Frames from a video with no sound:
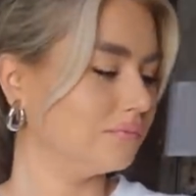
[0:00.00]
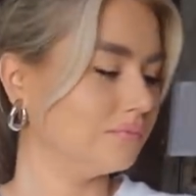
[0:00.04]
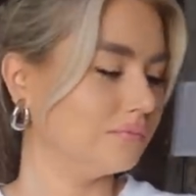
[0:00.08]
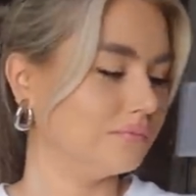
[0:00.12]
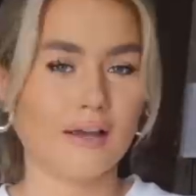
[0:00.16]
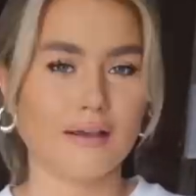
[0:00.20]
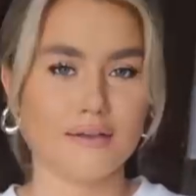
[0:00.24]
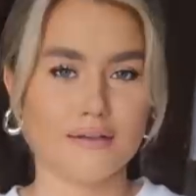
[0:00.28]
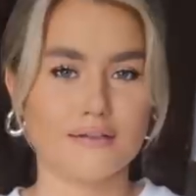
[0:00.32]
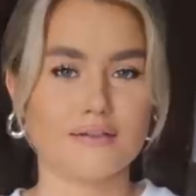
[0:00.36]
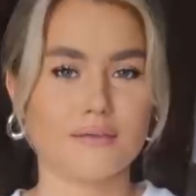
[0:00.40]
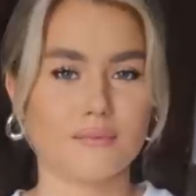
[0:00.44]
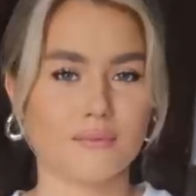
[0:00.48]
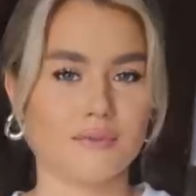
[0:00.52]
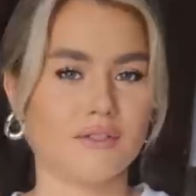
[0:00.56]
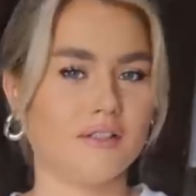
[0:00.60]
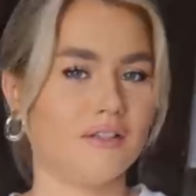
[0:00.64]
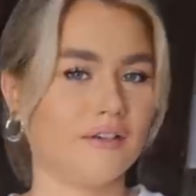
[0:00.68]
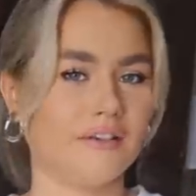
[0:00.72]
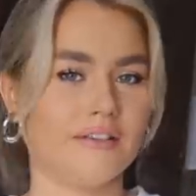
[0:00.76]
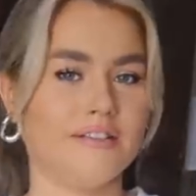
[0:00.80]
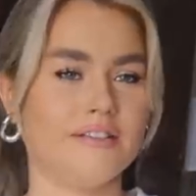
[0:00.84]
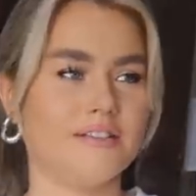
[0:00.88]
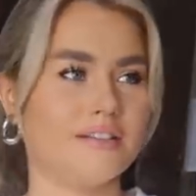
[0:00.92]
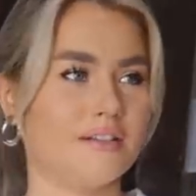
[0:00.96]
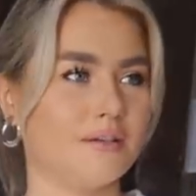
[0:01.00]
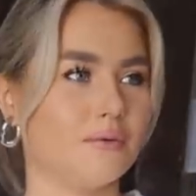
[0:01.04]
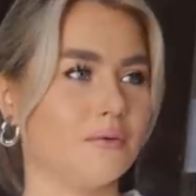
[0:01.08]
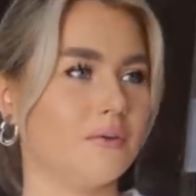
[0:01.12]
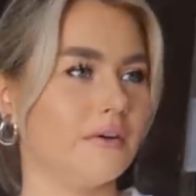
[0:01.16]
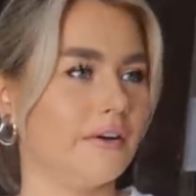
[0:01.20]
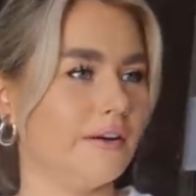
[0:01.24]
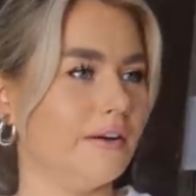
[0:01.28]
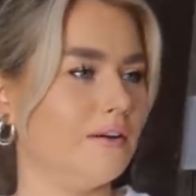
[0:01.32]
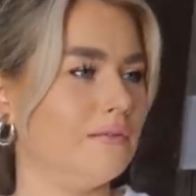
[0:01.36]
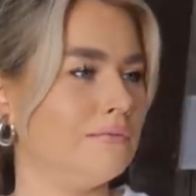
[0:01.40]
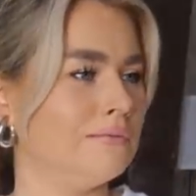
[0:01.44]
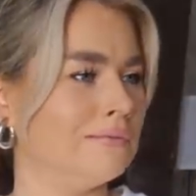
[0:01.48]
get you something nice, don't
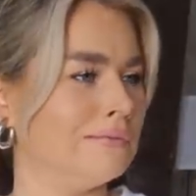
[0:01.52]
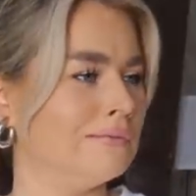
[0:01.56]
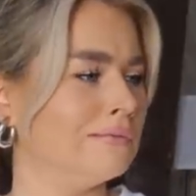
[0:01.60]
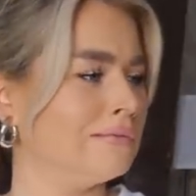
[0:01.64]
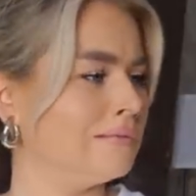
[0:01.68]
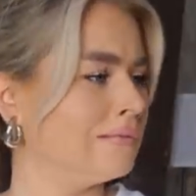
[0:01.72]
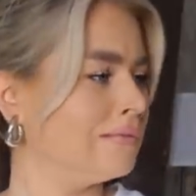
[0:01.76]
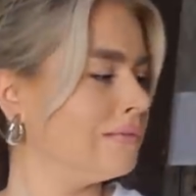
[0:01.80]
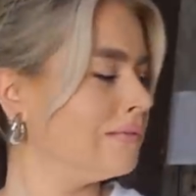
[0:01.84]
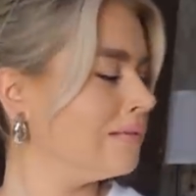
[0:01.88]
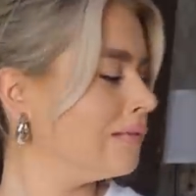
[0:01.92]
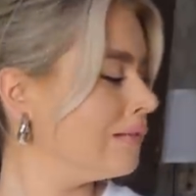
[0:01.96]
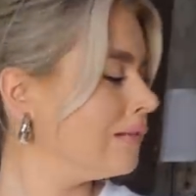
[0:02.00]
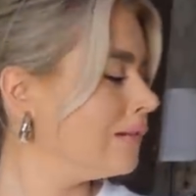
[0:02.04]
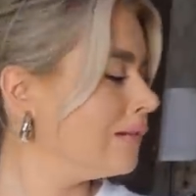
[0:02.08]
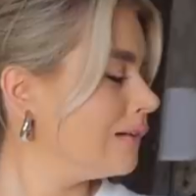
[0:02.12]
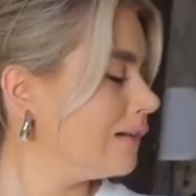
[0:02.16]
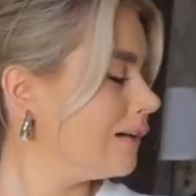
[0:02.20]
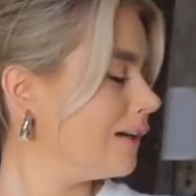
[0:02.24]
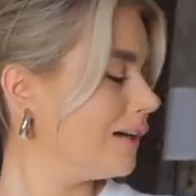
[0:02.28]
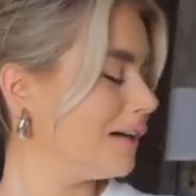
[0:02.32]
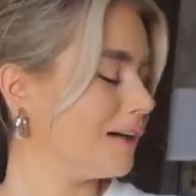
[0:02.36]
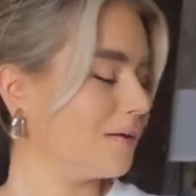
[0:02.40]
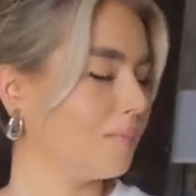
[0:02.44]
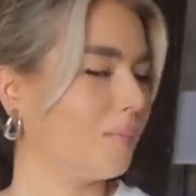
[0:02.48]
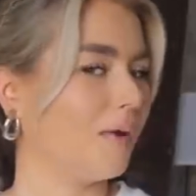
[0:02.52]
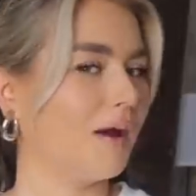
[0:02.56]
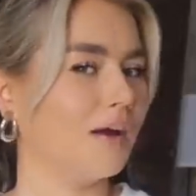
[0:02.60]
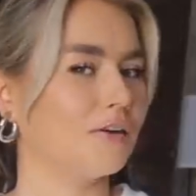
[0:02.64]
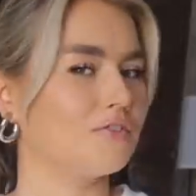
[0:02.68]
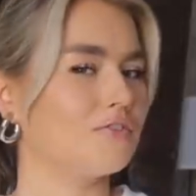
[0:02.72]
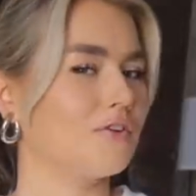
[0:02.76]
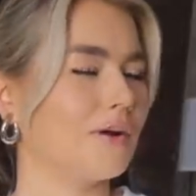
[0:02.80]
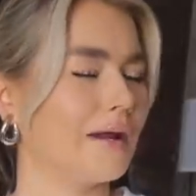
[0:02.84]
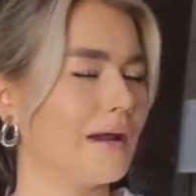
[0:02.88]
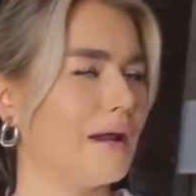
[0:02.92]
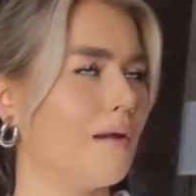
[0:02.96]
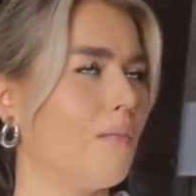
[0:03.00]
worry. And
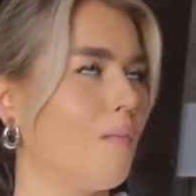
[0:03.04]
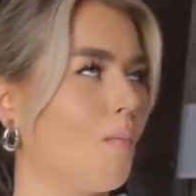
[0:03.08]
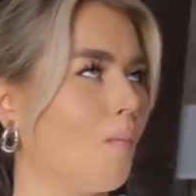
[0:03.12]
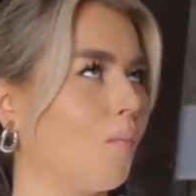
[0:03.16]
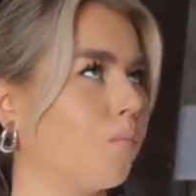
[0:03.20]
Madre.